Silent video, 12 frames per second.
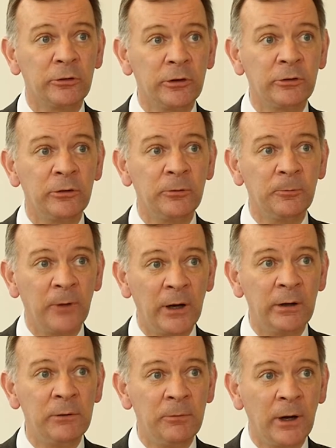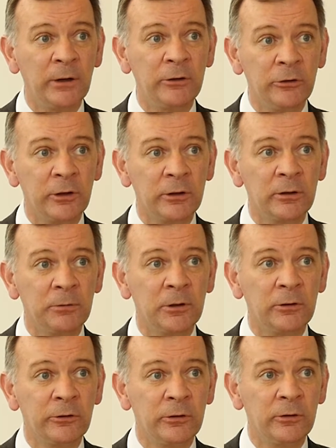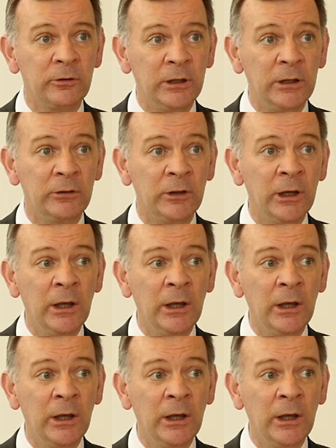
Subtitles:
this is very, very significant indeed.